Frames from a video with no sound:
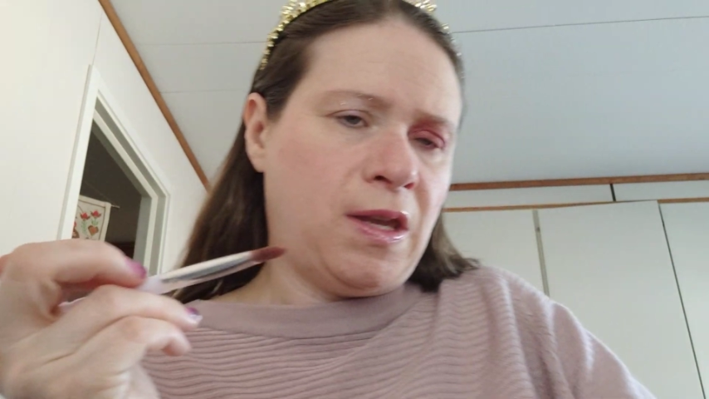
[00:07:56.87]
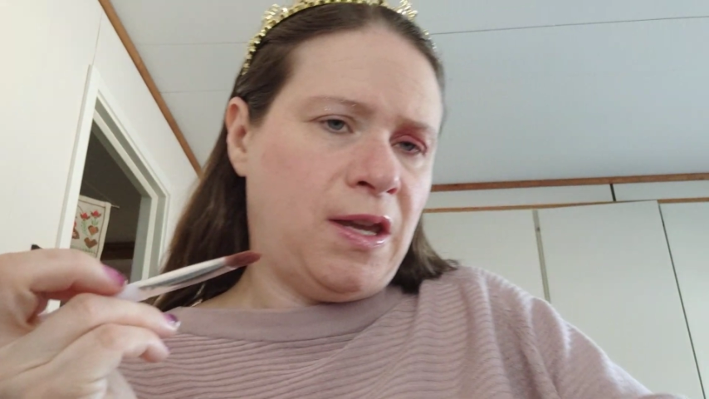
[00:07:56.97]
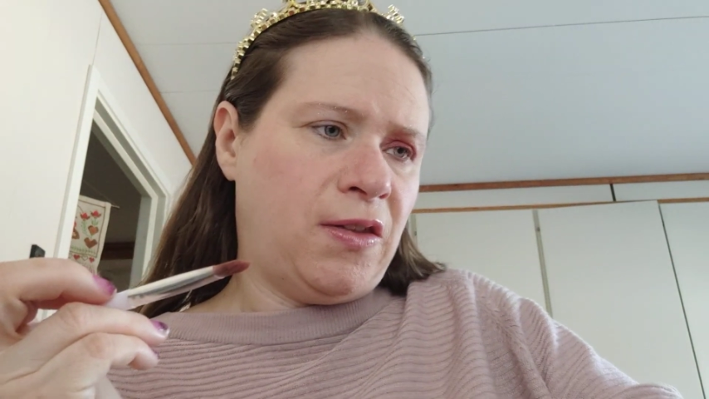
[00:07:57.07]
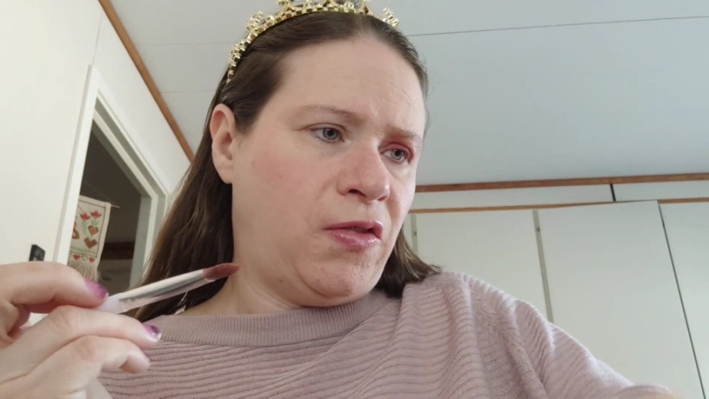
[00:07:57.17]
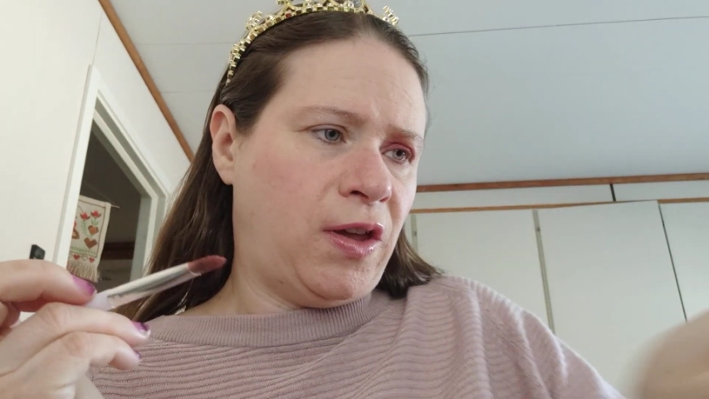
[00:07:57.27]

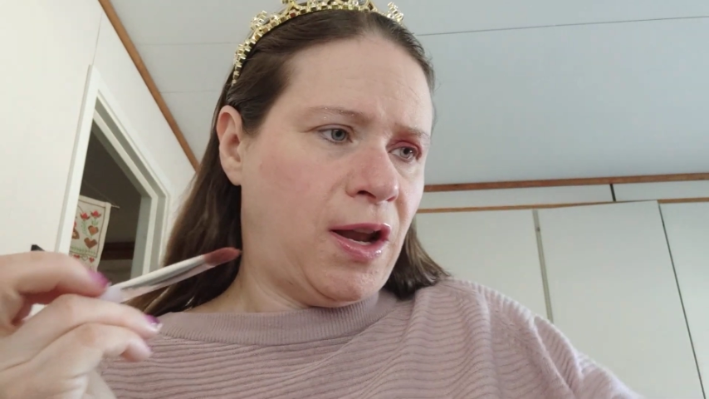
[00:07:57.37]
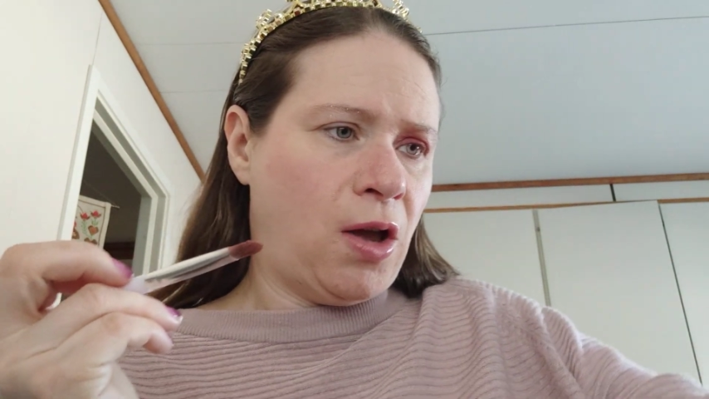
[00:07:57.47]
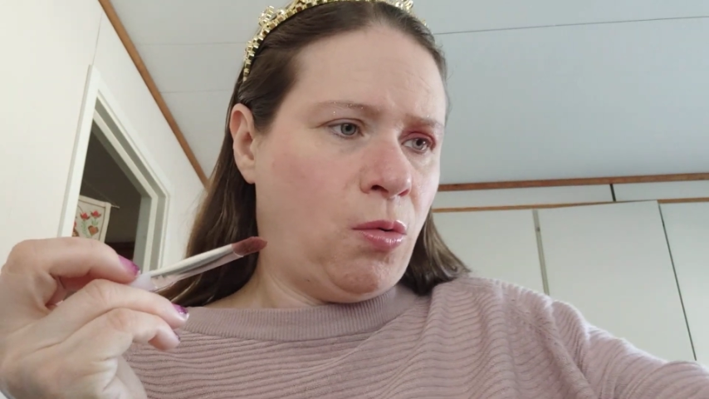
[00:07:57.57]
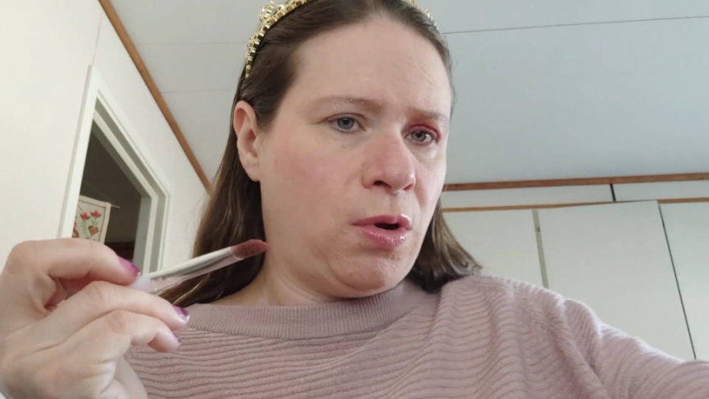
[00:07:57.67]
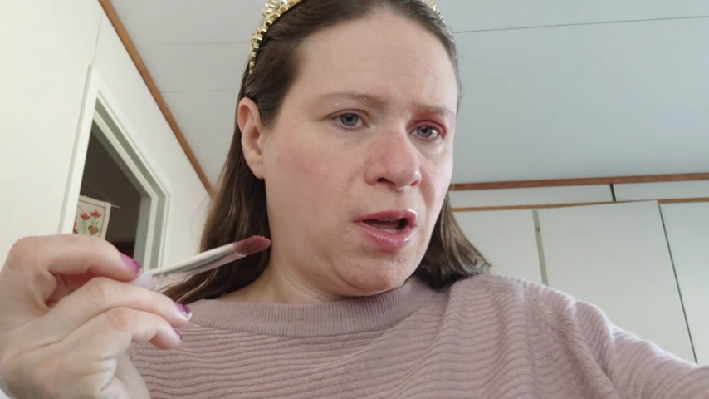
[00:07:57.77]
get that
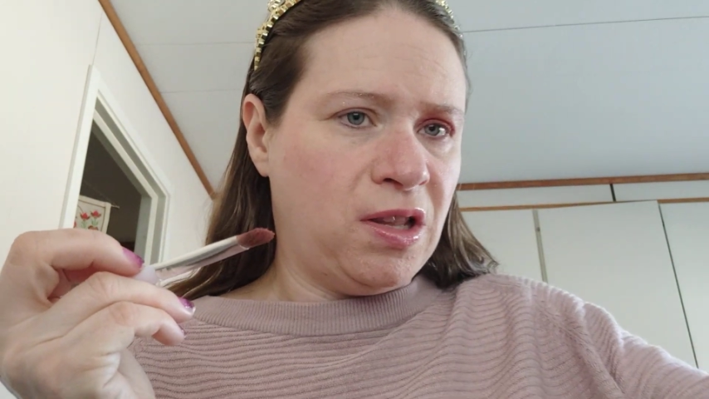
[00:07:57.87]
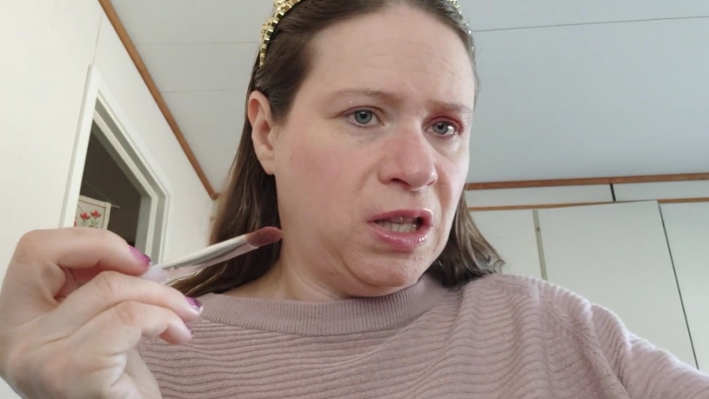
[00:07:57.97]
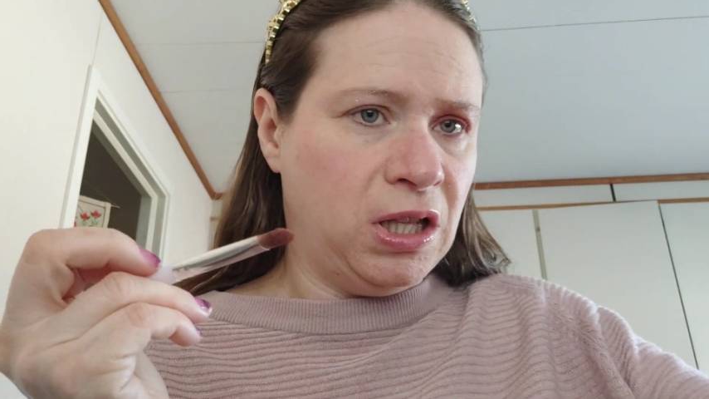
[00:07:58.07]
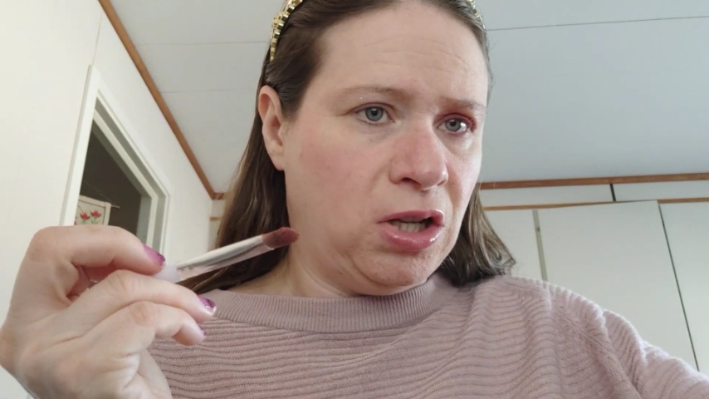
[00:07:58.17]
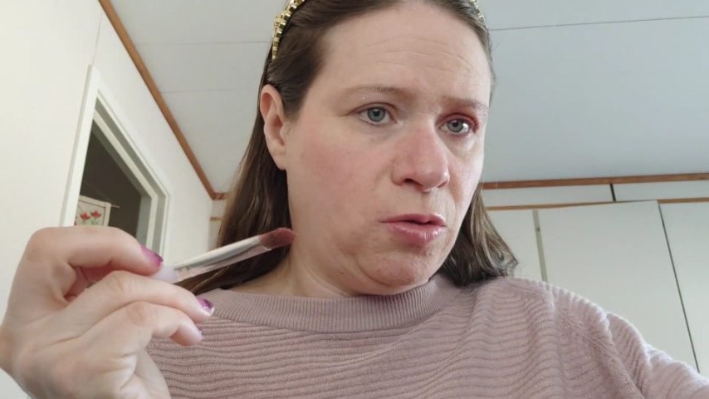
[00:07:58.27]
out a
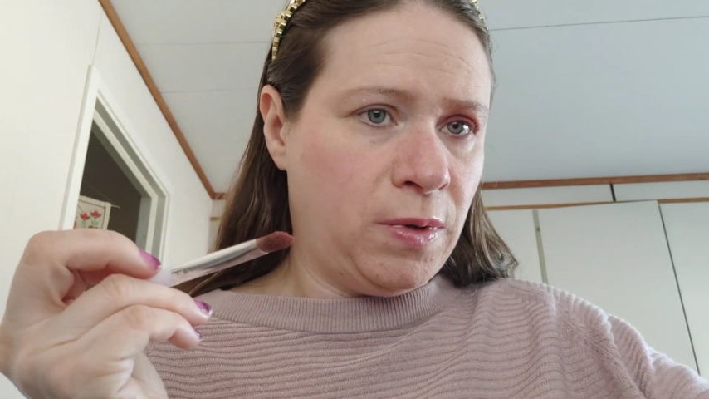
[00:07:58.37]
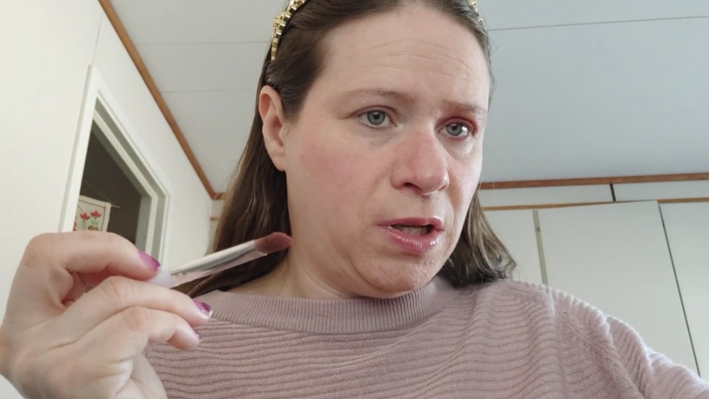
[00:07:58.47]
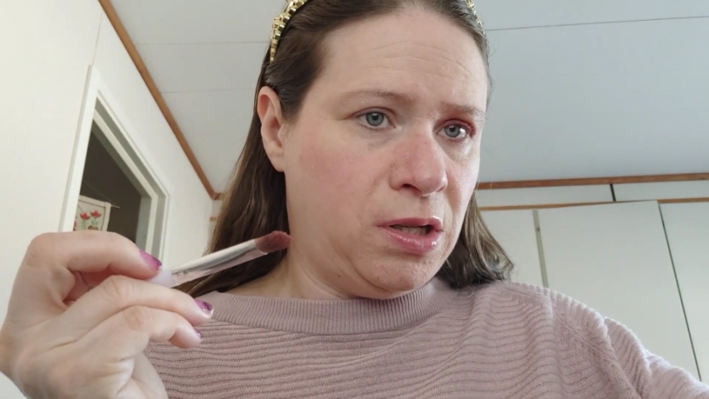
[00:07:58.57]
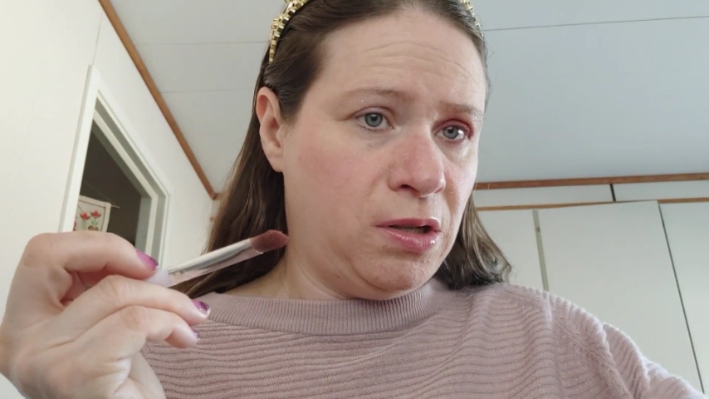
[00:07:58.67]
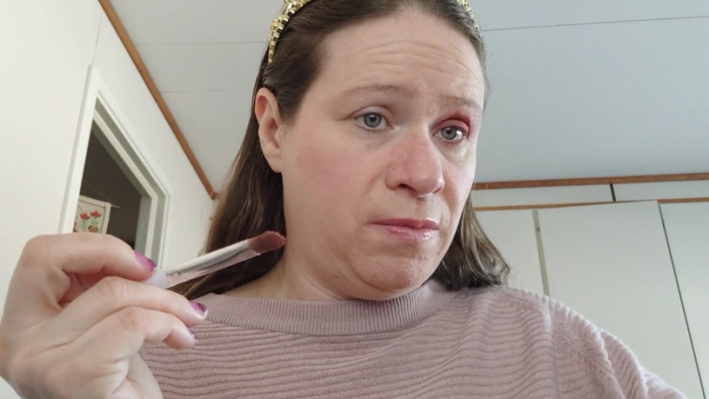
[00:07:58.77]
little bit.